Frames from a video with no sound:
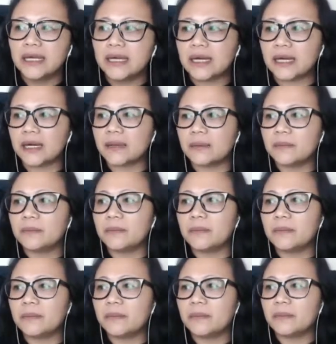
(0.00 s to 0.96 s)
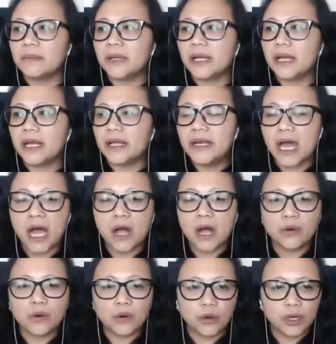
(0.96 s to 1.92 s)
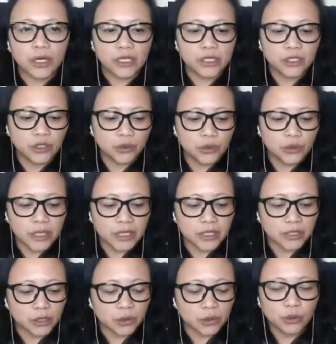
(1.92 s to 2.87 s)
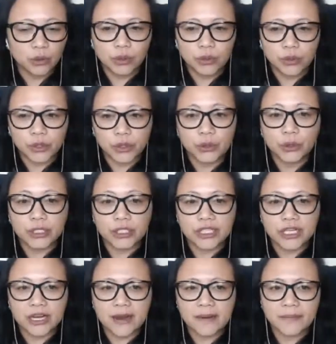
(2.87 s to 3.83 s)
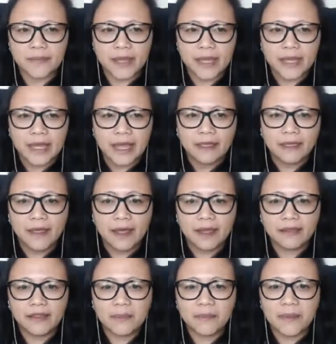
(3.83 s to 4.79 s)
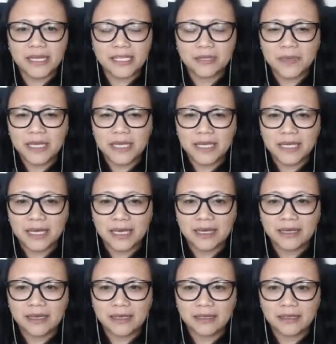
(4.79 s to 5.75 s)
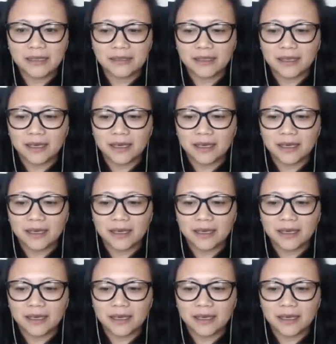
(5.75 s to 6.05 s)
now or during school term, then there must be a